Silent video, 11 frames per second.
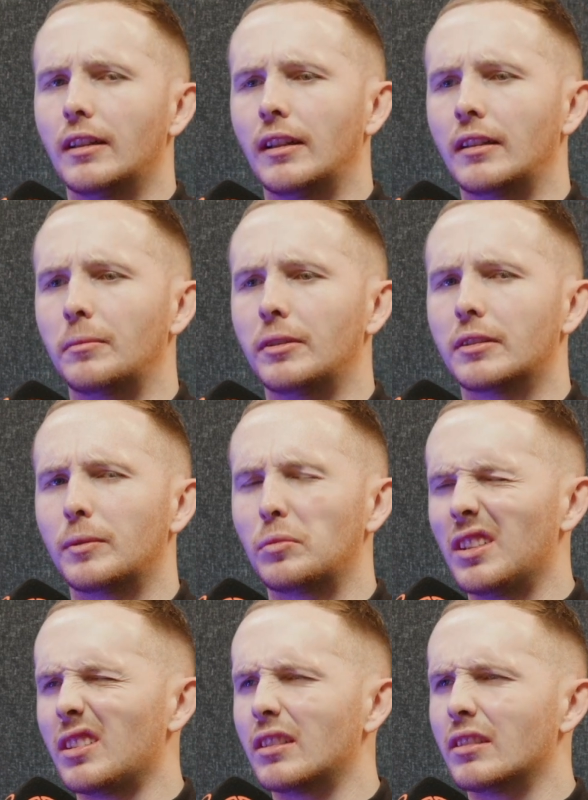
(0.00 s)
And the barista went,
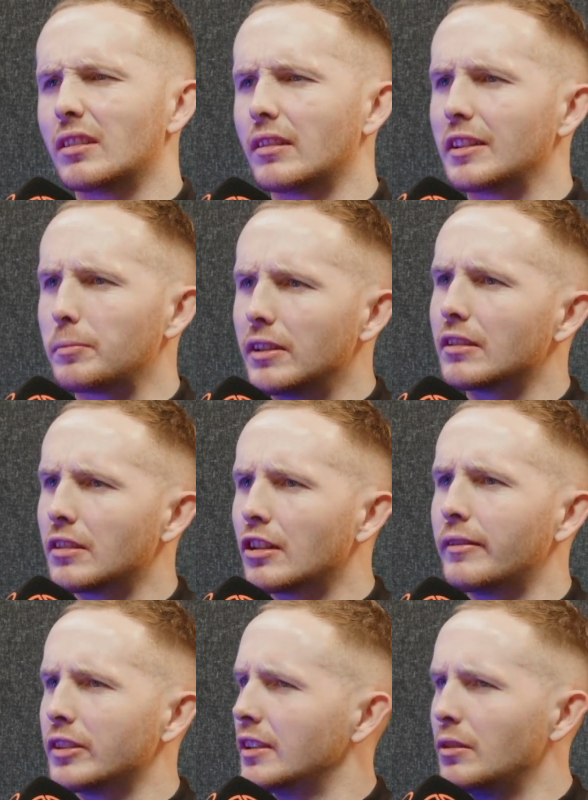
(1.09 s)
what? He goes, this place is going to go
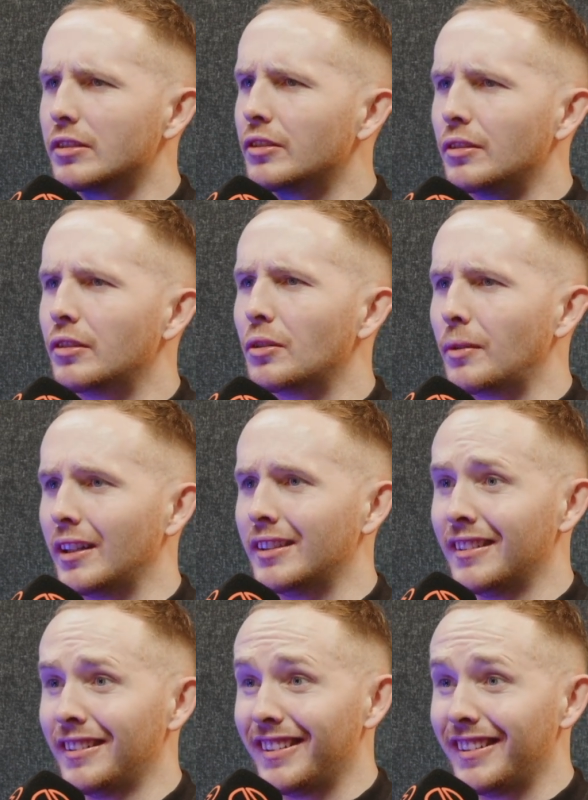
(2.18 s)
up for sale. It's not doing too well.